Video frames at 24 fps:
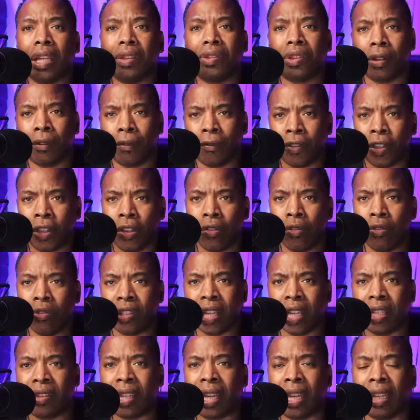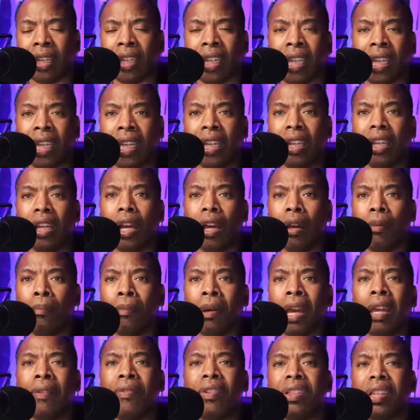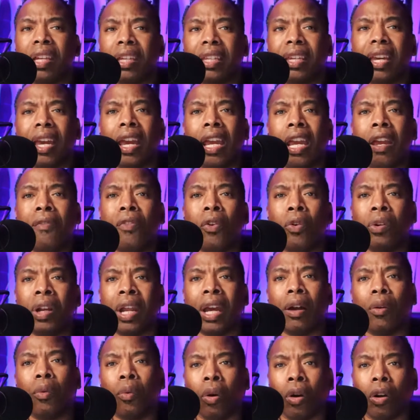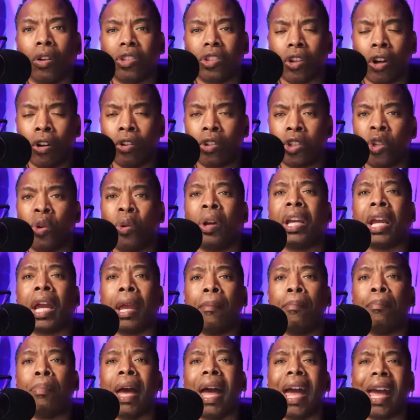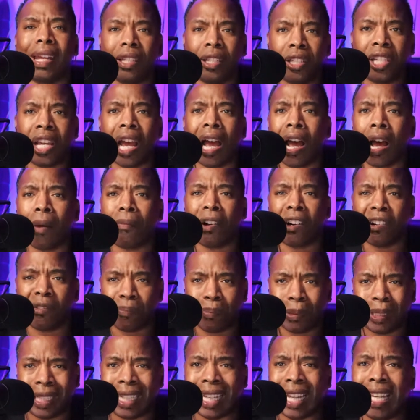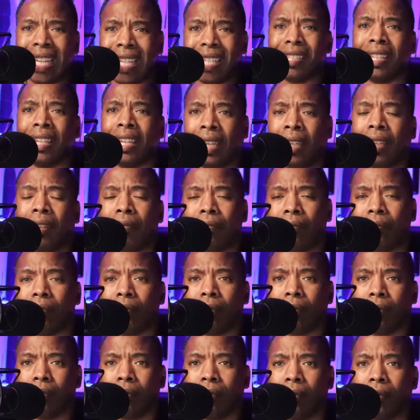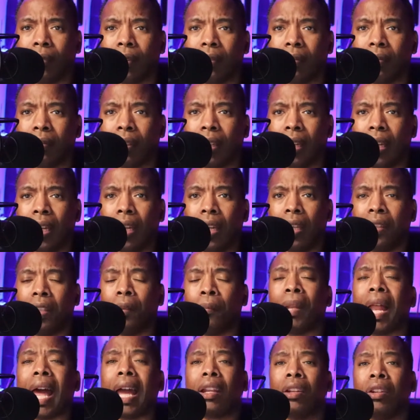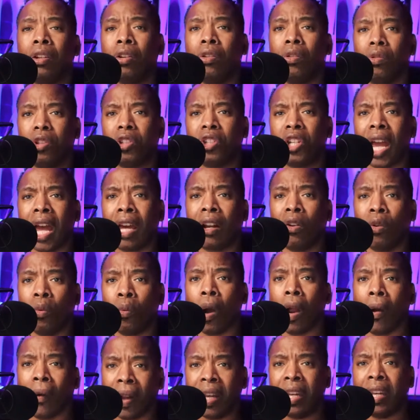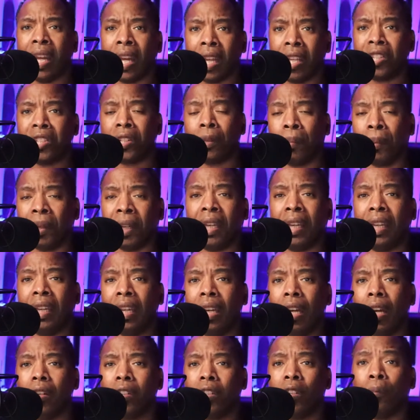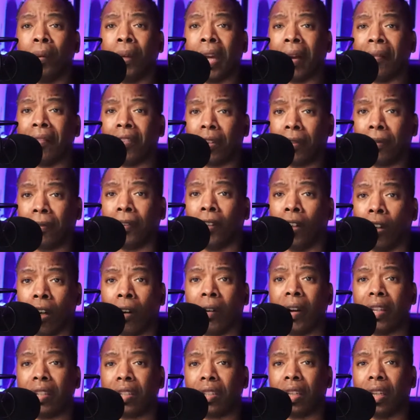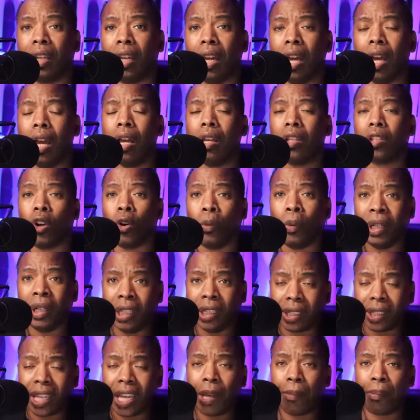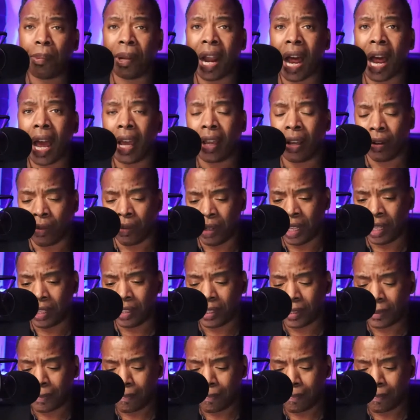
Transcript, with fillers: the views that they need. Maybe the cable networks are doing a bad job of placing the black news channel where it needs to be to be able to flourish. So we need to keep an eye on this